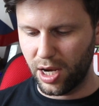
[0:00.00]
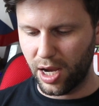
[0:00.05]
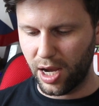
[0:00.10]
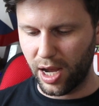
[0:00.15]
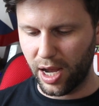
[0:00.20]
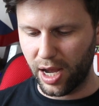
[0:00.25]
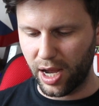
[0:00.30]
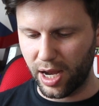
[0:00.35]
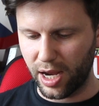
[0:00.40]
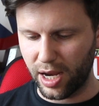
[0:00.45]

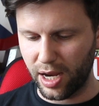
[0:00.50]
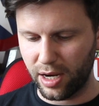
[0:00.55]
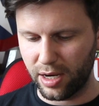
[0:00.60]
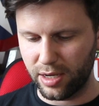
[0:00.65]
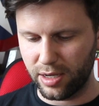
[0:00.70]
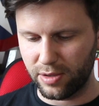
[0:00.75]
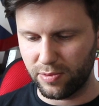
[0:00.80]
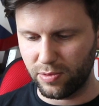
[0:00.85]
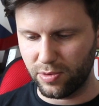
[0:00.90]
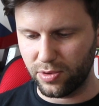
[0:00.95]

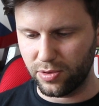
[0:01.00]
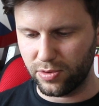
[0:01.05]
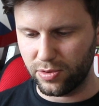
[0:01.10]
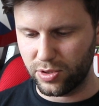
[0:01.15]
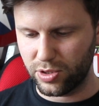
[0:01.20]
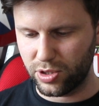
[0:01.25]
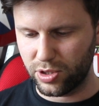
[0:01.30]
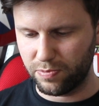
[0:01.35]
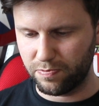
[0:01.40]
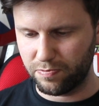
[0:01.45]
And we'll
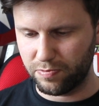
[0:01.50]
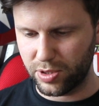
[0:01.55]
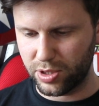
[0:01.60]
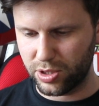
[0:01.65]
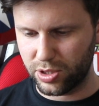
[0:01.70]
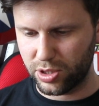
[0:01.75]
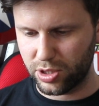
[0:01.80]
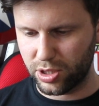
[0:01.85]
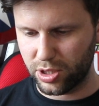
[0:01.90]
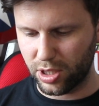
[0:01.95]

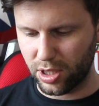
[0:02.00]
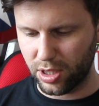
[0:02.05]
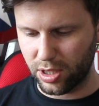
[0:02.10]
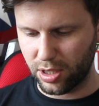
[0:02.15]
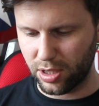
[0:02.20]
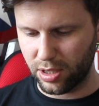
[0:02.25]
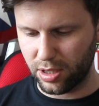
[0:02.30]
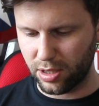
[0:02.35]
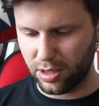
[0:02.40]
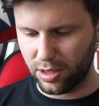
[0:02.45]

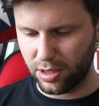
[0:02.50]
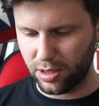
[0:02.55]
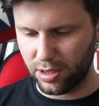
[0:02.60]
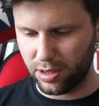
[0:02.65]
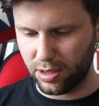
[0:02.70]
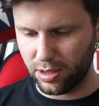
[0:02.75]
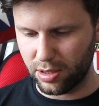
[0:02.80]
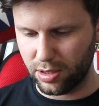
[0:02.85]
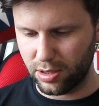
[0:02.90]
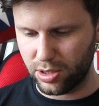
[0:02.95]

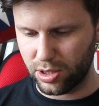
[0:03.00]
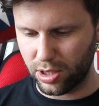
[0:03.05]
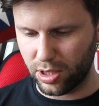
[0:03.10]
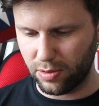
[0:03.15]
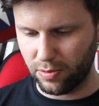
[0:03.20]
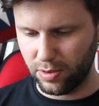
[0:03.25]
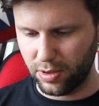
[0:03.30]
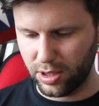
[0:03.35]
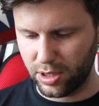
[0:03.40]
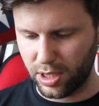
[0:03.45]
supercharge, I
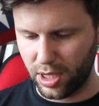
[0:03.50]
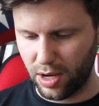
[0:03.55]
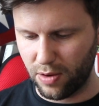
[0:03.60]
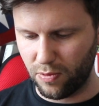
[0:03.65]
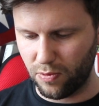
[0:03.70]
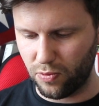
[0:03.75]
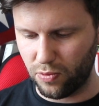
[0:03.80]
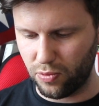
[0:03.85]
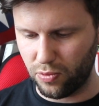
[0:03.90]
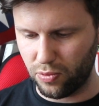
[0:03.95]
want to say
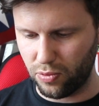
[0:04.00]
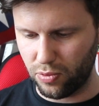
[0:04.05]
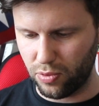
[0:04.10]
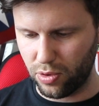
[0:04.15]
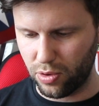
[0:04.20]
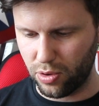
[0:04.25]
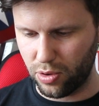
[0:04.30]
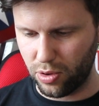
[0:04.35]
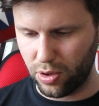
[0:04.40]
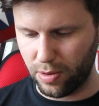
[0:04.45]

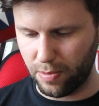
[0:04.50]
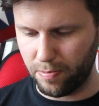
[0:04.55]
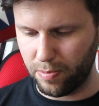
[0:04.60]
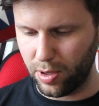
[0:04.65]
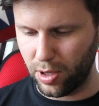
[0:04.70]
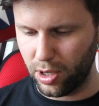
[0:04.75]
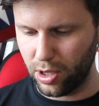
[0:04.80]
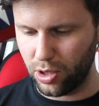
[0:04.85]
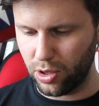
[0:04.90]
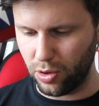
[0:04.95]

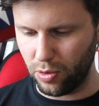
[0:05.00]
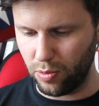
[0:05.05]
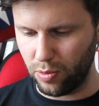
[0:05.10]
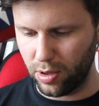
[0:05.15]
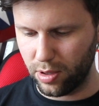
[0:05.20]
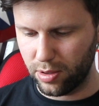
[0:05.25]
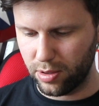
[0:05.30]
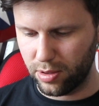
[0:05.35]
blue.